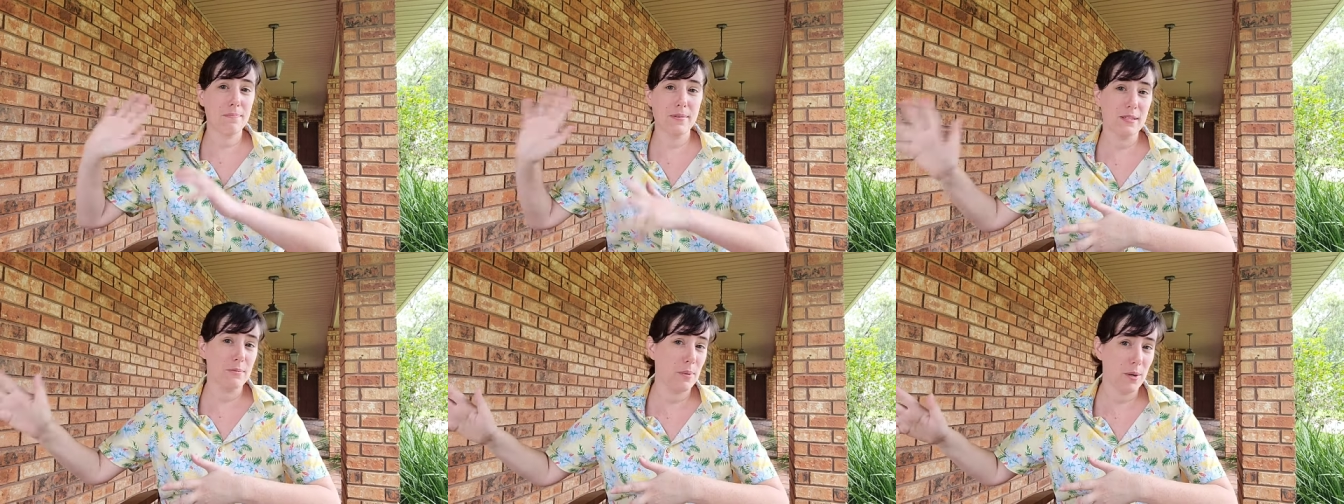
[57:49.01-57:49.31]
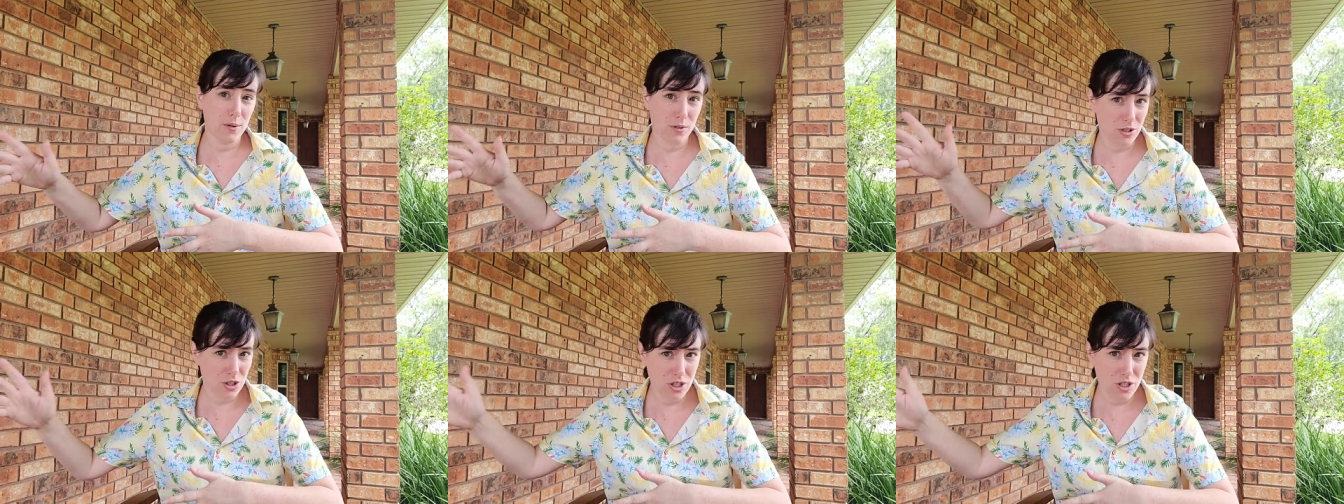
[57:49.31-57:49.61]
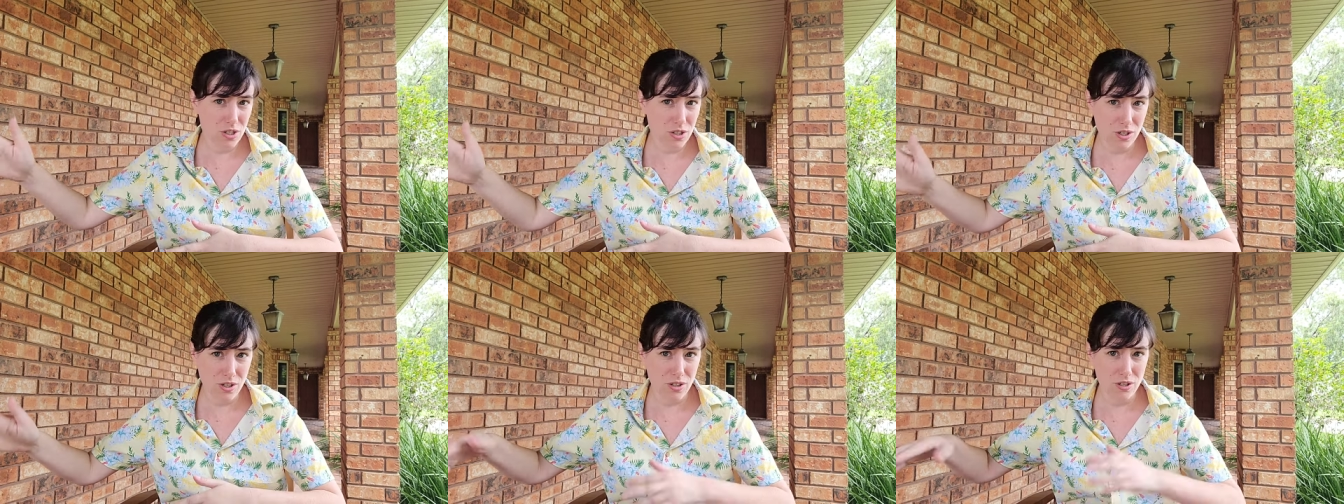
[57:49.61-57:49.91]
bespoke
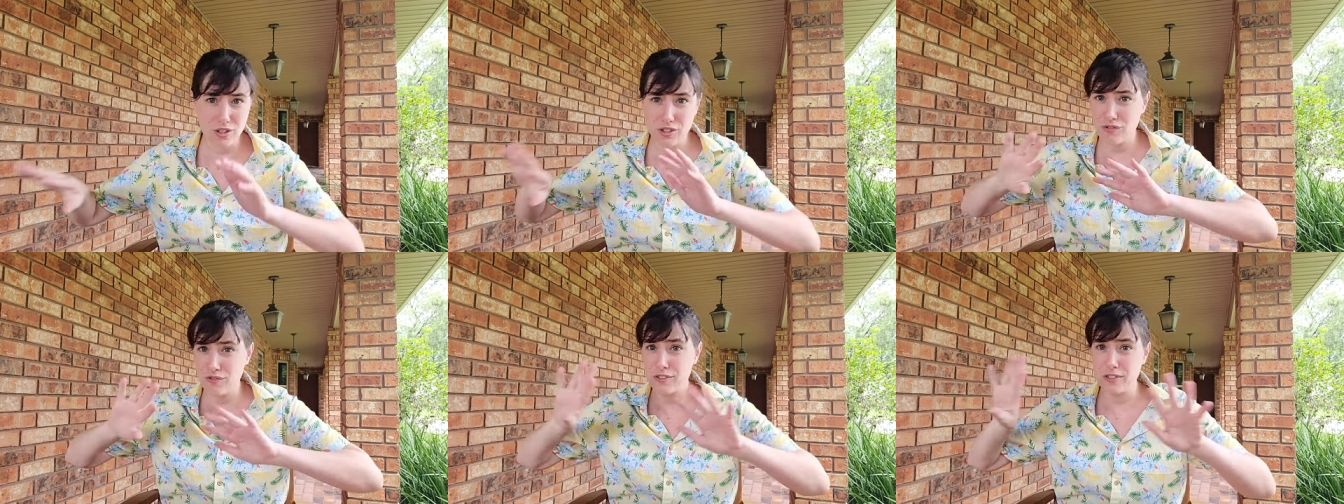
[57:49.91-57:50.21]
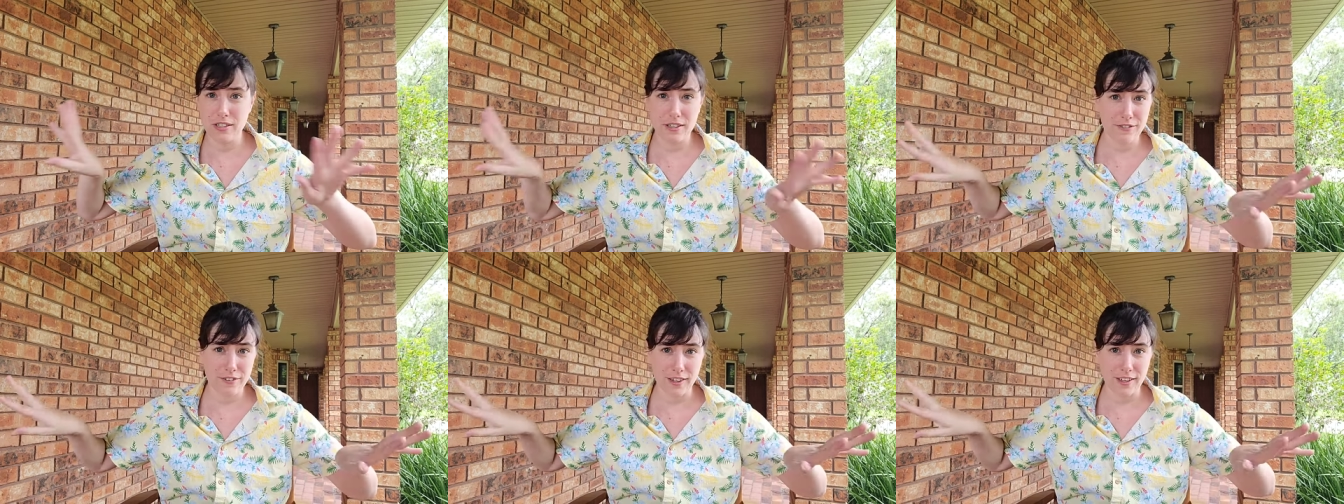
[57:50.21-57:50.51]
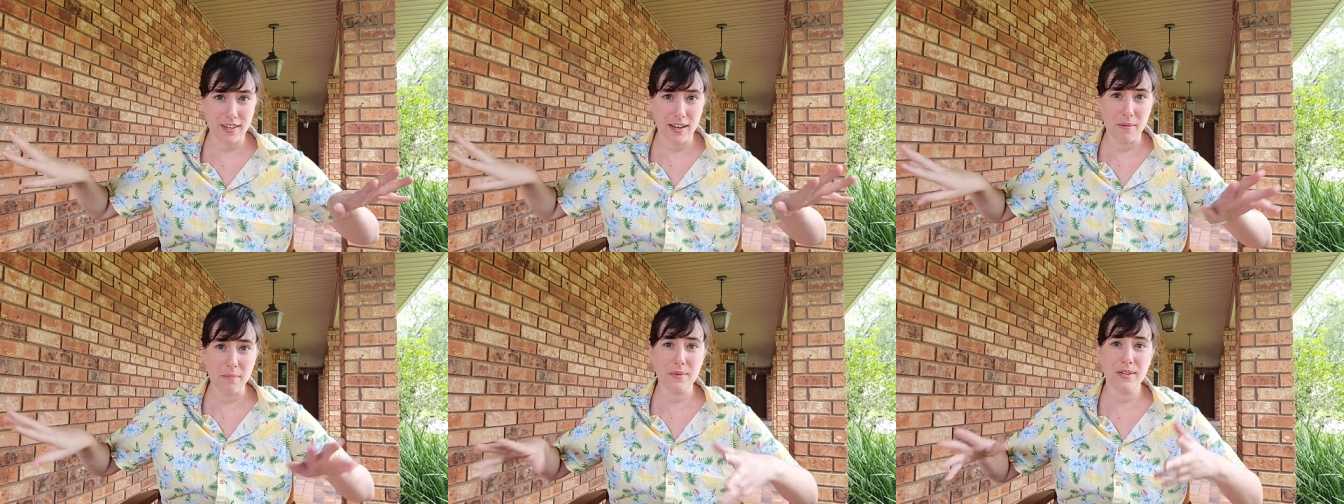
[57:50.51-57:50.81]
cheese curls for
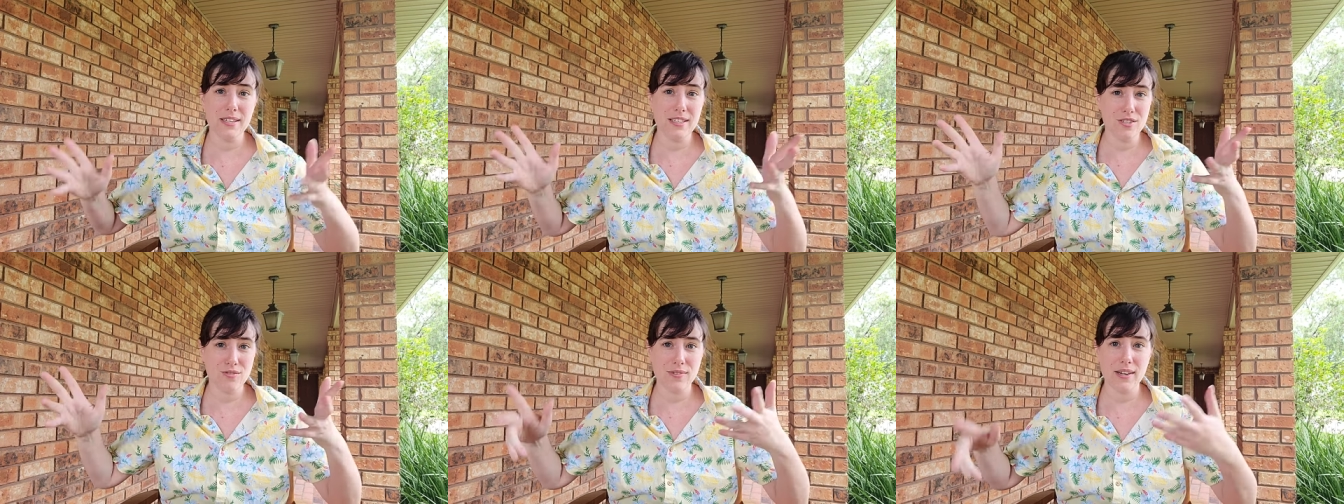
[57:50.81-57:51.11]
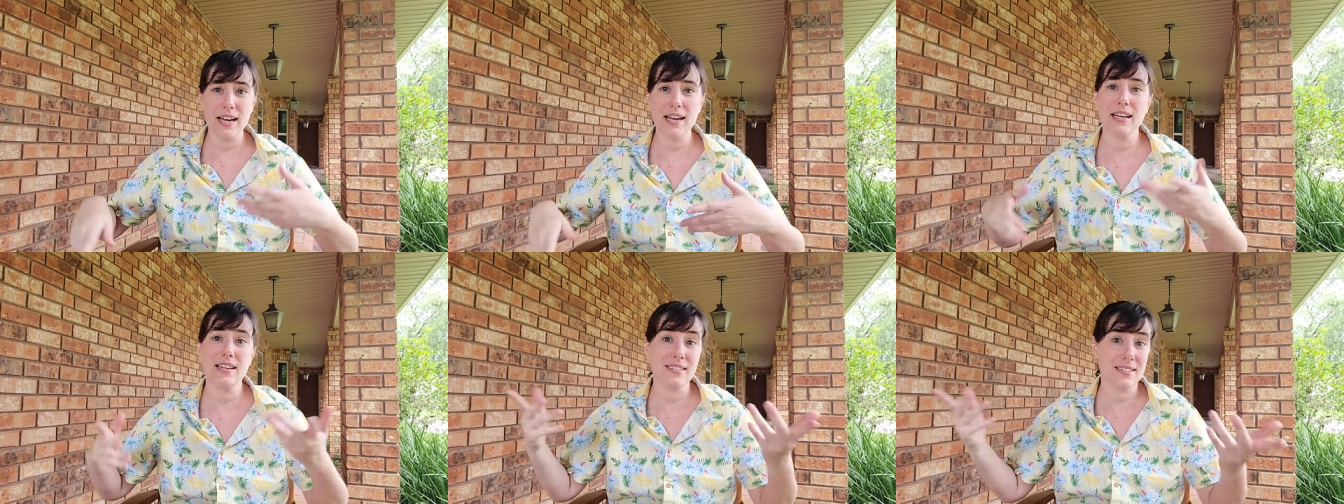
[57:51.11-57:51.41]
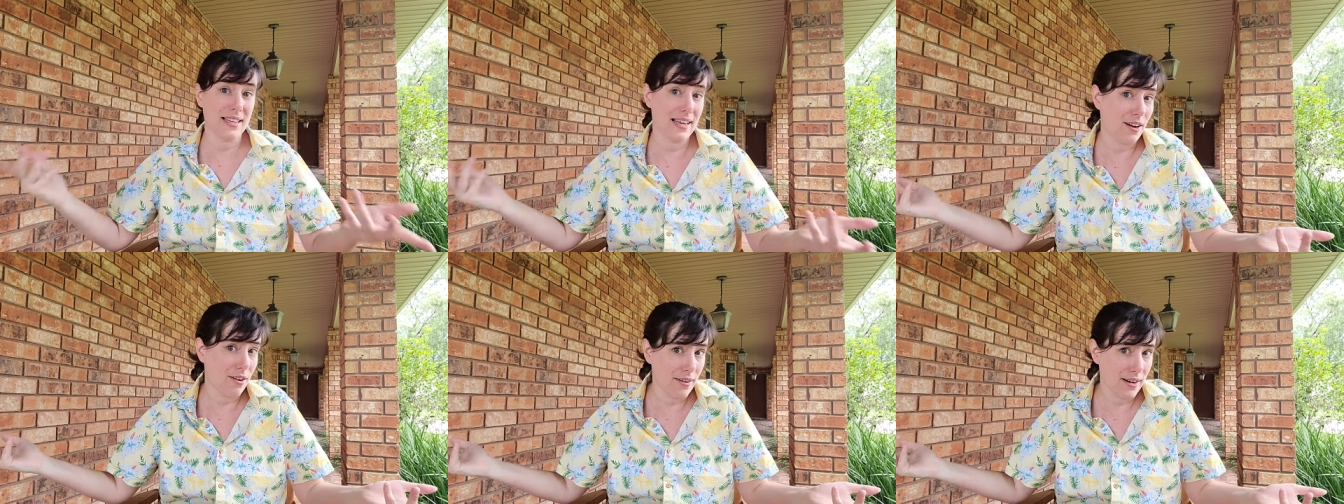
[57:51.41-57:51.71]
different companies, right?
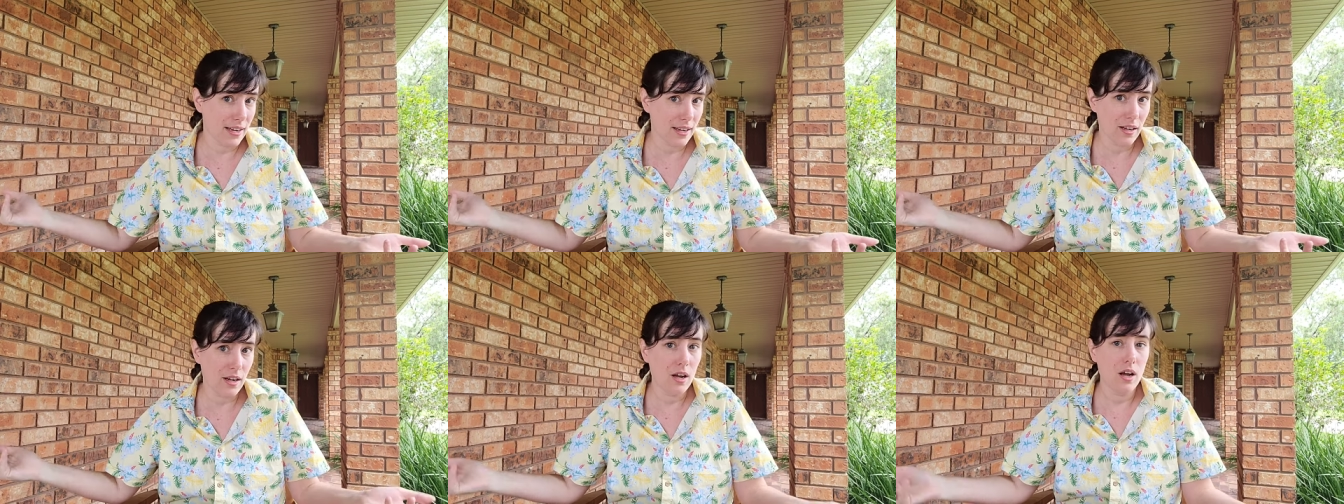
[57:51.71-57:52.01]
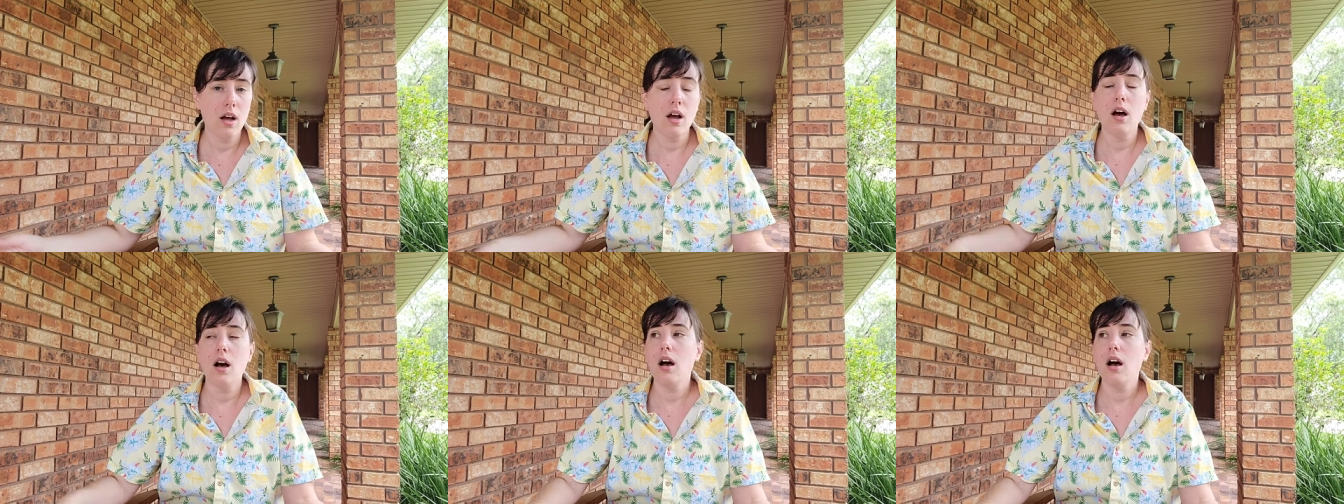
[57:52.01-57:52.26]
Because they already